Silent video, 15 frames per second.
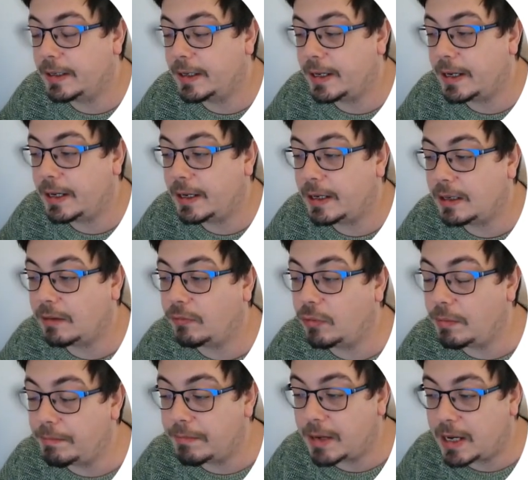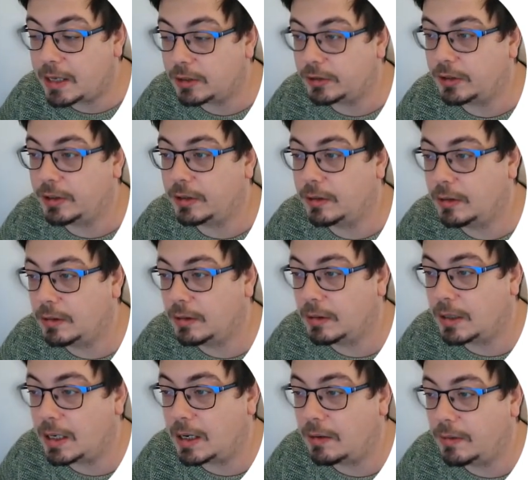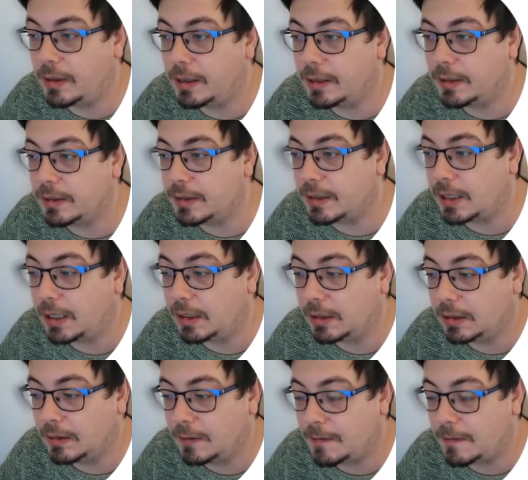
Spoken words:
if we measure our state